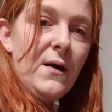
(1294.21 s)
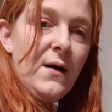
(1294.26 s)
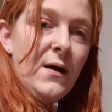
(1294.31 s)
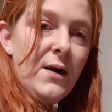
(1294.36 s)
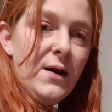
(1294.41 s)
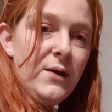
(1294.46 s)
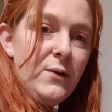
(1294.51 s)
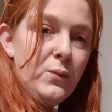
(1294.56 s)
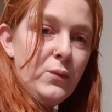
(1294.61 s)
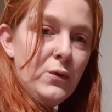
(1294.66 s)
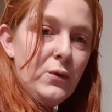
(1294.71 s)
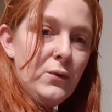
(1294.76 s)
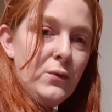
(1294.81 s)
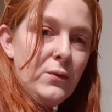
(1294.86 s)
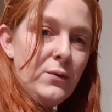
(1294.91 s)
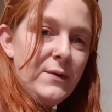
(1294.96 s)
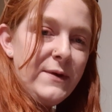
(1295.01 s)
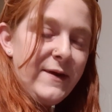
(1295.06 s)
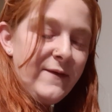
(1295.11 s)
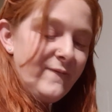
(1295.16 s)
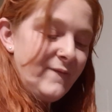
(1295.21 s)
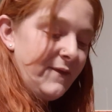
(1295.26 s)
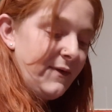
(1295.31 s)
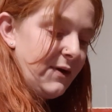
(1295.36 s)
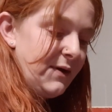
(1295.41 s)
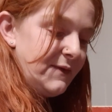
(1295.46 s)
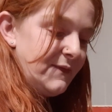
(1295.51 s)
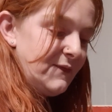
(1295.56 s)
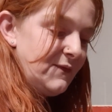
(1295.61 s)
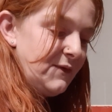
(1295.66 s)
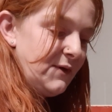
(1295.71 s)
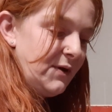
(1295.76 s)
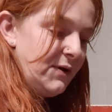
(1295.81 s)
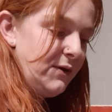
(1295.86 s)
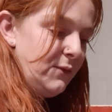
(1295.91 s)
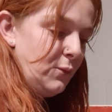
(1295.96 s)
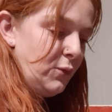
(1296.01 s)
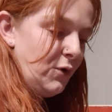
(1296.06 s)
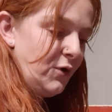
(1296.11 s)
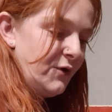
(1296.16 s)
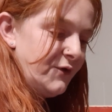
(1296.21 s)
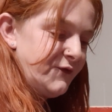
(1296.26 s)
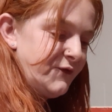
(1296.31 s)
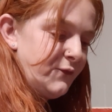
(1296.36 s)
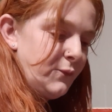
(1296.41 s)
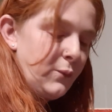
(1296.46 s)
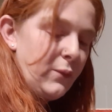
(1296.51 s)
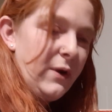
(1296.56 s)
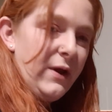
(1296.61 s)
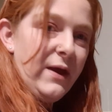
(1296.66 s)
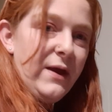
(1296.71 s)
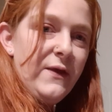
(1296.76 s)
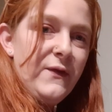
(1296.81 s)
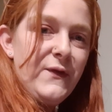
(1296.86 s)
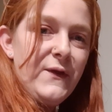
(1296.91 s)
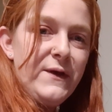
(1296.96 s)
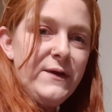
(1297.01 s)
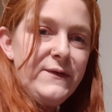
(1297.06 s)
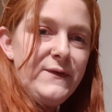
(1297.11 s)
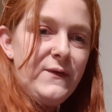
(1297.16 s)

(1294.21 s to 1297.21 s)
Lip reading: I will give it a slight wash with